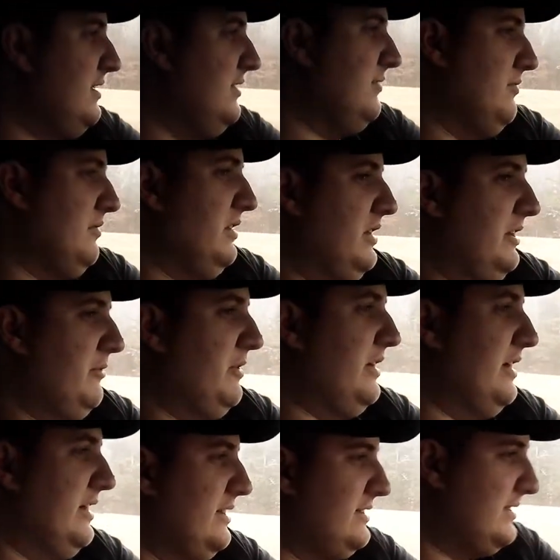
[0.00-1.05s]
really
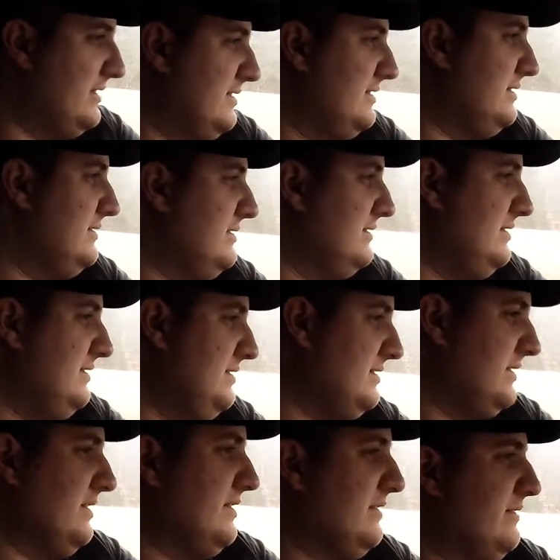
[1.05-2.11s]
wet.
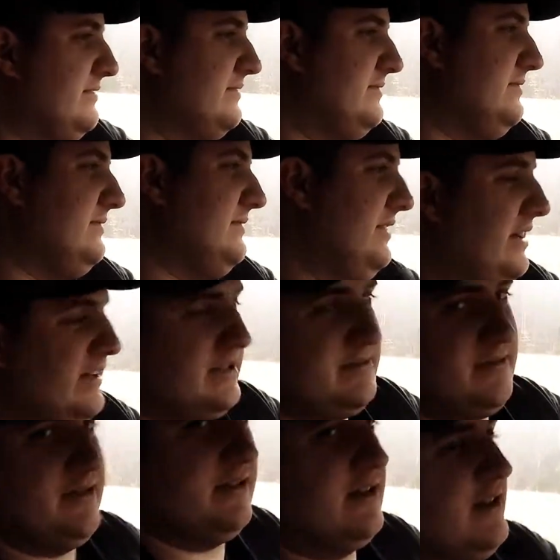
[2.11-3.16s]
So yeah, it's
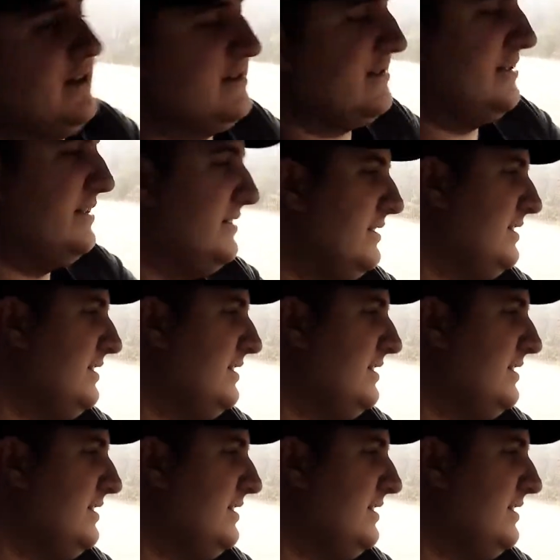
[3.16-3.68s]
pretty nasty.